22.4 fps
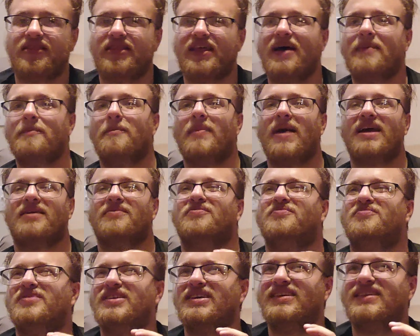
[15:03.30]
That might
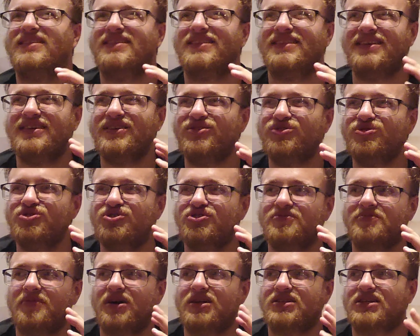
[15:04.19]
be a little
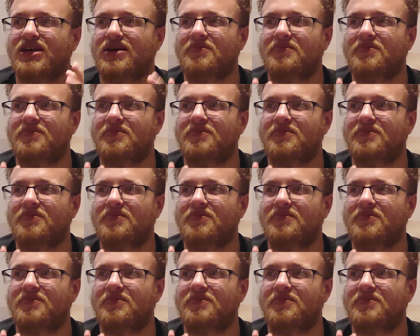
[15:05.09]
too much.